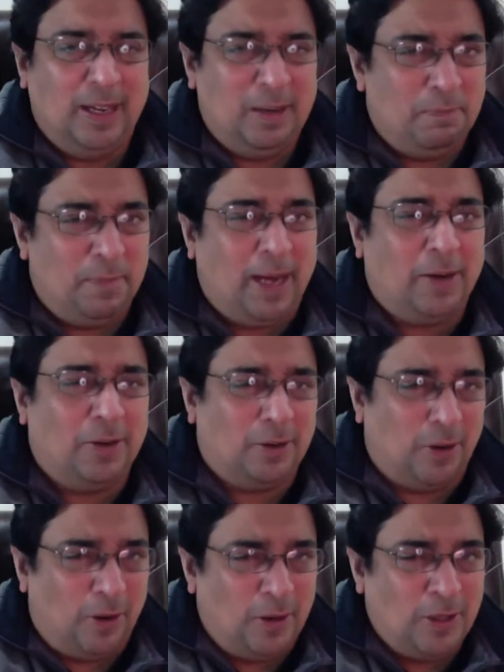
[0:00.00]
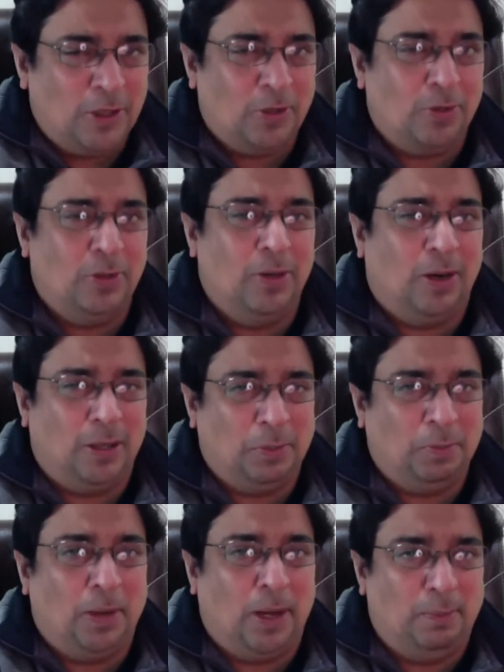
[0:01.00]
and Mac also
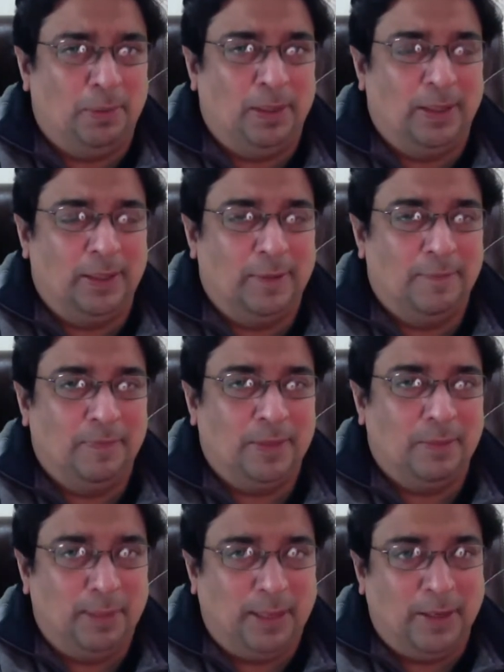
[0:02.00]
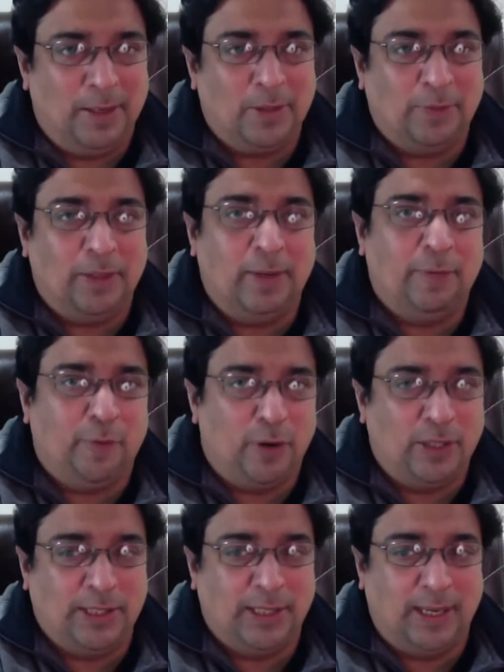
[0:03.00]
got popular because of their
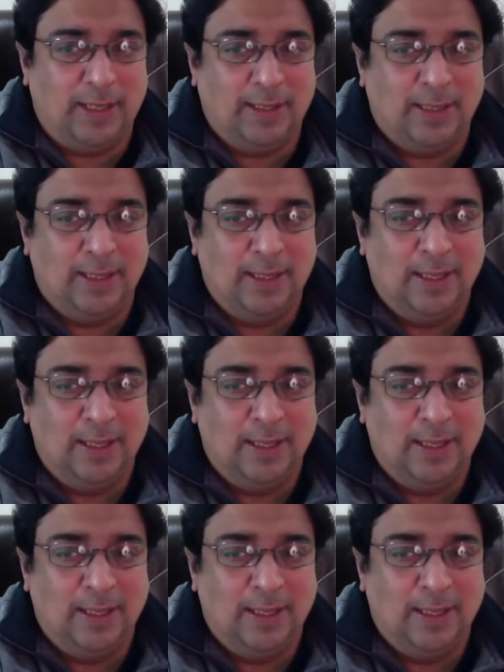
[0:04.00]
font styles.